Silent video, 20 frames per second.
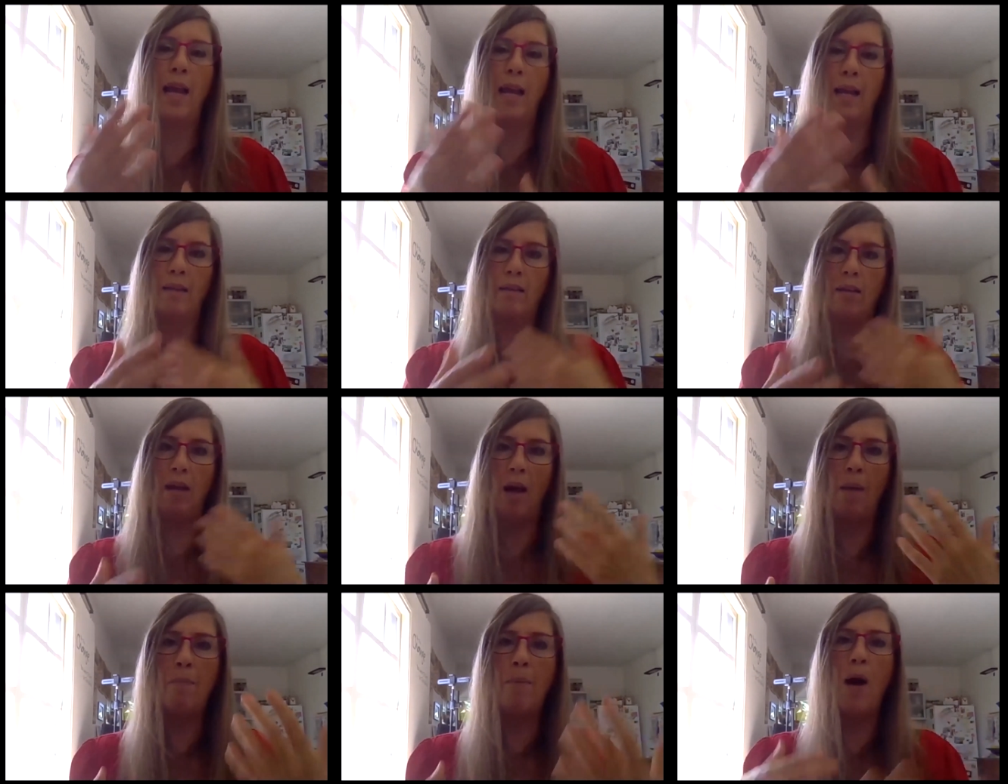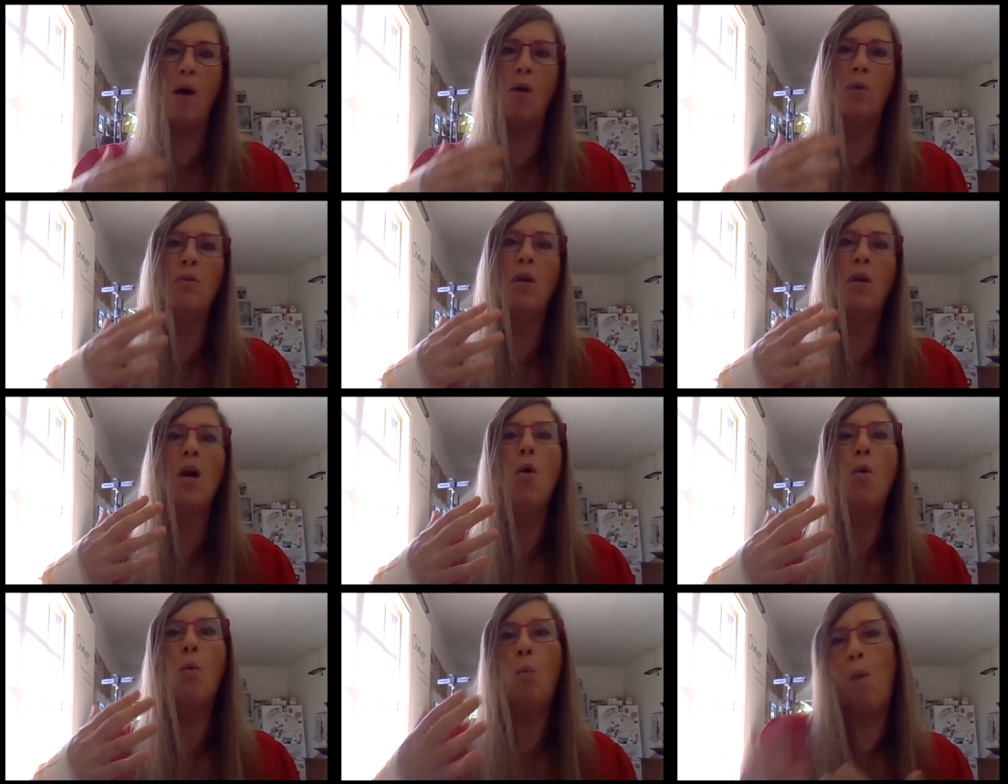and about
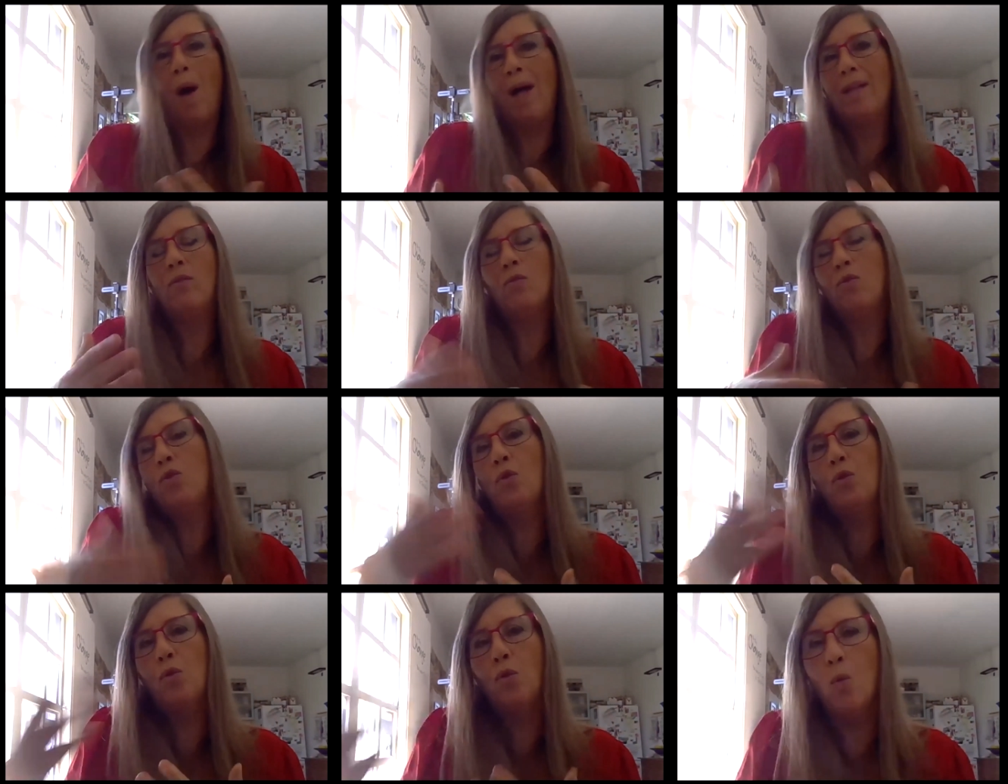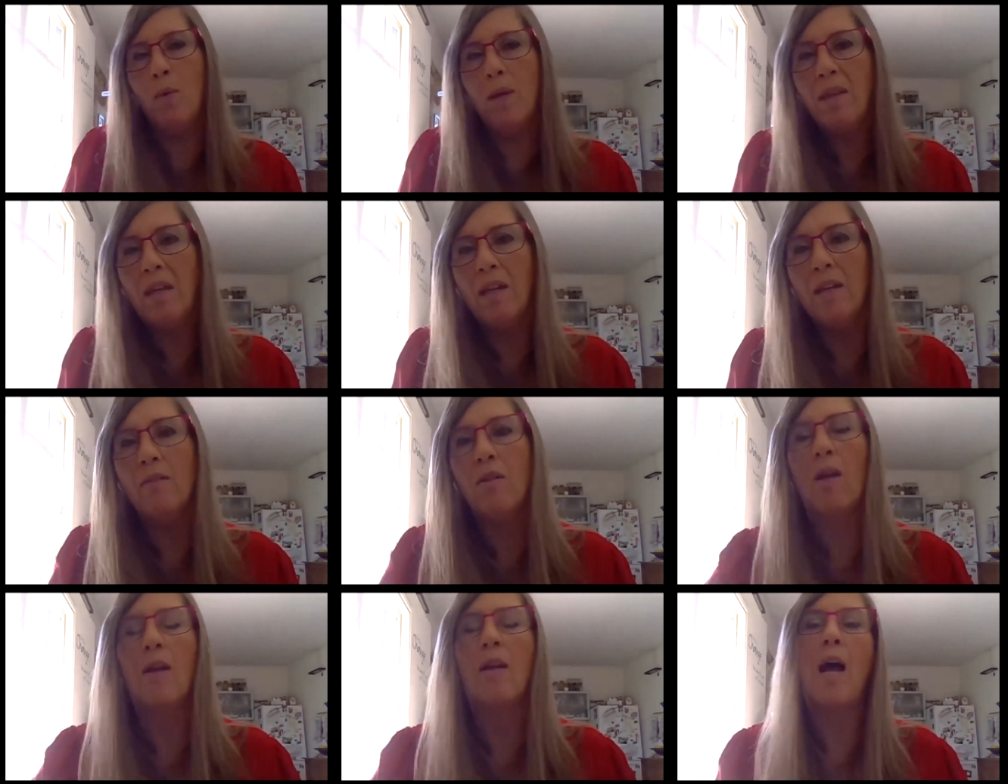what to do with
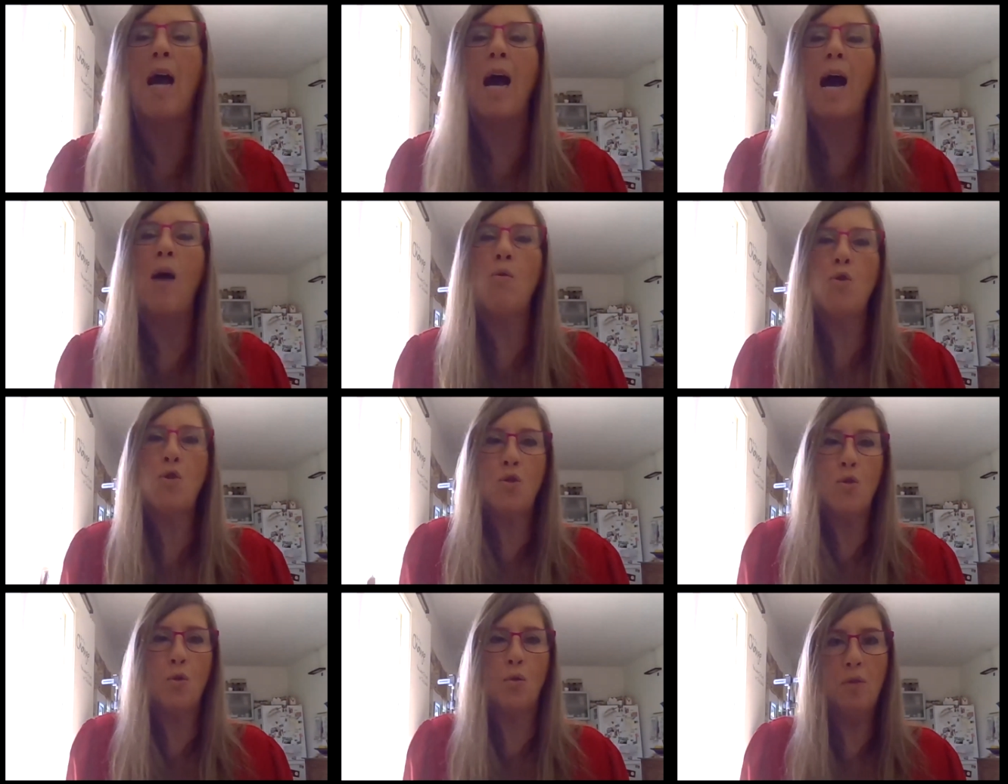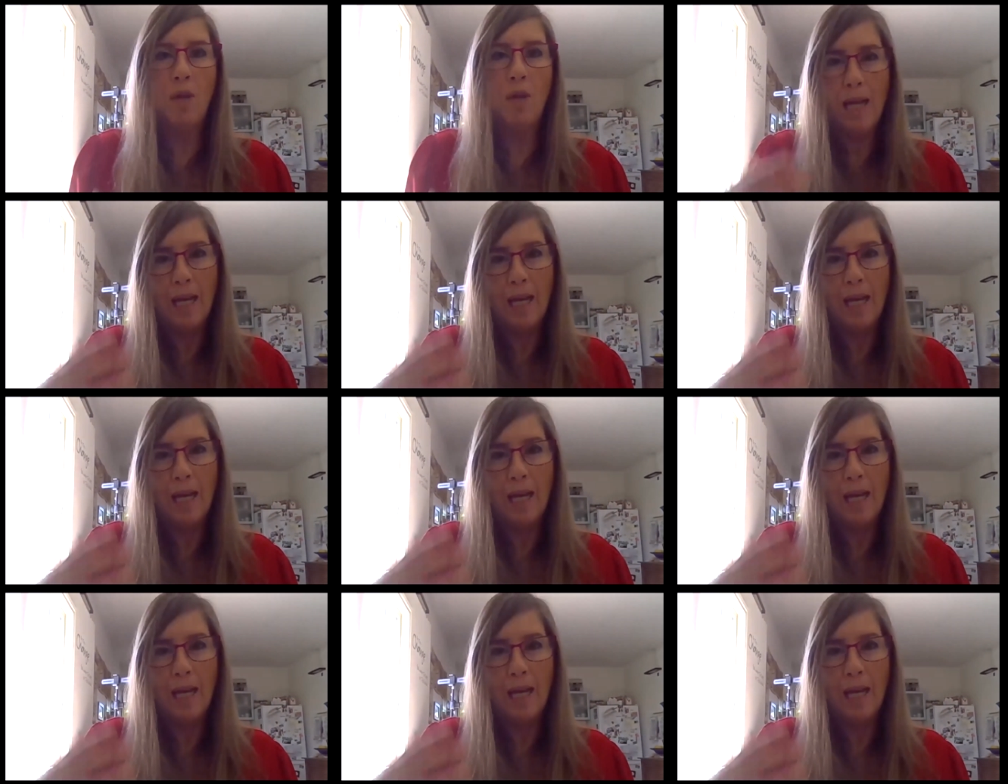it and how should